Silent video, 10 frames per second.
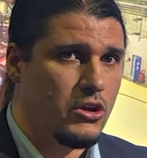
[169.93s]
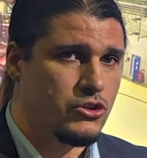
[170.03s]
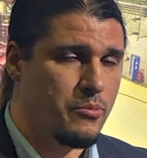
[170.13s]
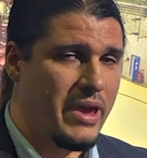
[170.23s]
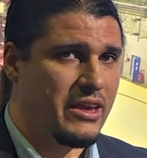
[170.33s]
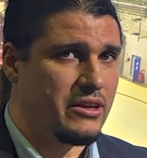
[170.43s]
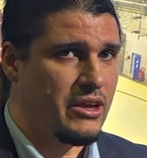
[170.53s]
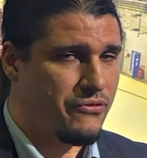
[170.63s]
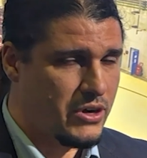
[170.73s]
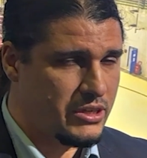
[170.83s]
to make a
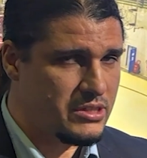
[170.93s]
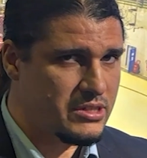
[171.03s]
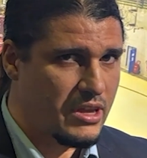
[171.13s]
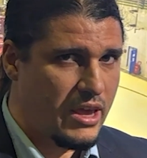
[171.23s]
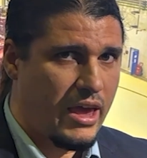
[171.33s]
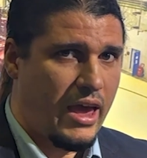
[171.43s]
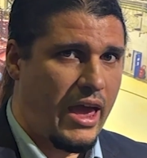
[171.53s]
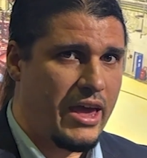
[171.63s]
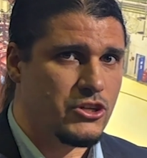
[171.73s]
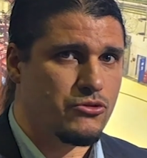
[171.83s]
difference
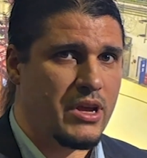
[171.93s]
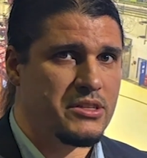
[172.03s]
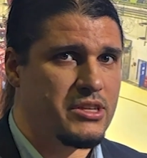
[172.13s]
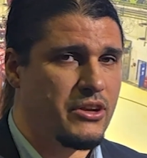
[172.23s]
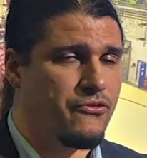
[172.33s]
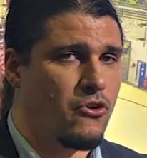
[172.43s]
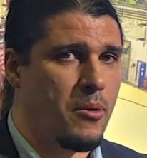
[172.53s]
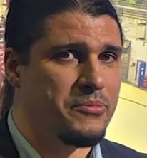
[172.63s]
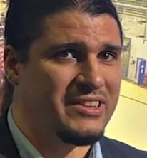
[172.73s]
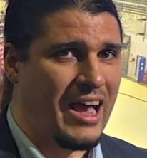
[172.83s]
and transit
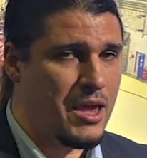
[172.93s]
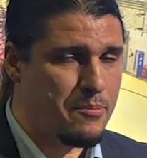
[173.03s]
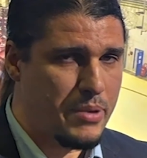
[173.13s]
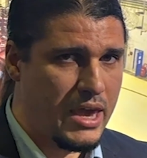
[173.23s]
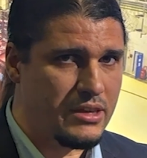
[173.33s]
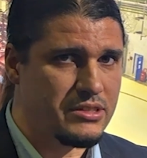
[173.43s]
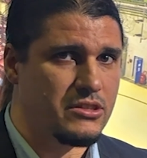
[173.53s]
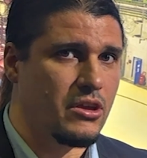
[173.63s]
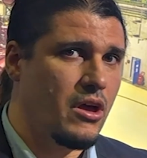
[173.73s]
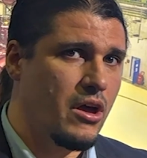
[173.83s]
from time-based